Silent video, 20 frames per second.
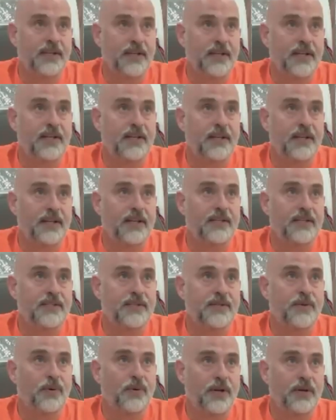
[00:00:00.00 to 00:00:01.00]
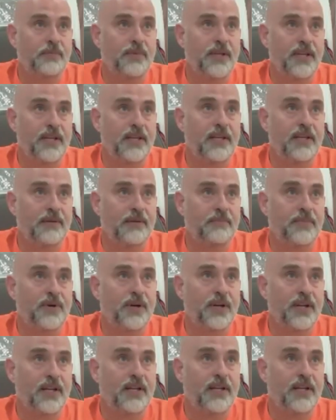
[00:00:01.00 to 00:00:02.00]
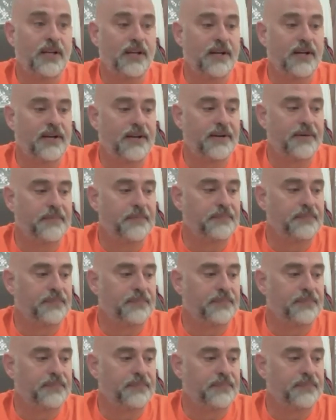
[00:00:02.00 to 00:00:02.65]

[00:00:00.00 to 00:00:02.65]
is going to be a pretty, at